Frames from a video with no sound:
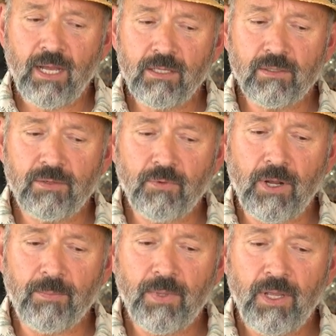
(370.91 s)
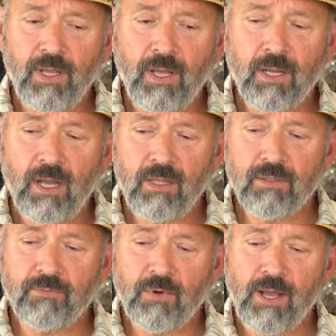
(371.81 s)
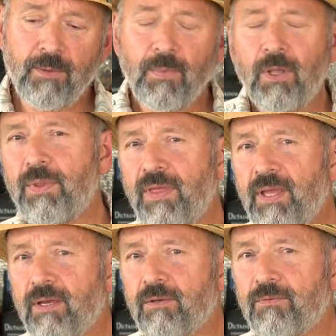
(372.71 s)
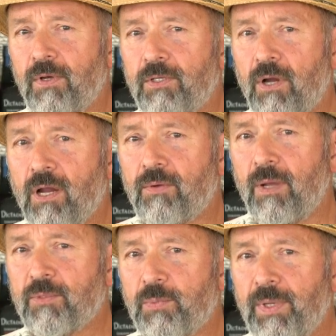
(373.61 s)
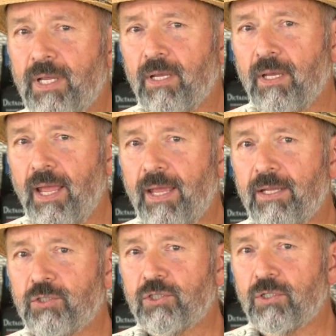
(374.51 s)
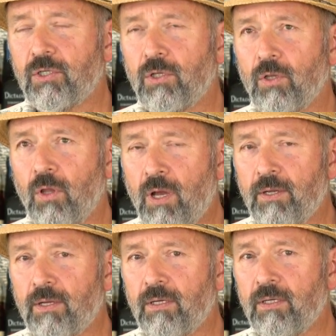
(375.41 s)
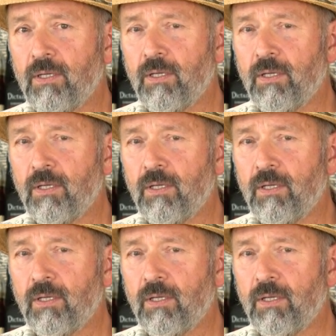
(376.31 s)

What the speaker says: color of rum, we think of a dark rum as being aged longer.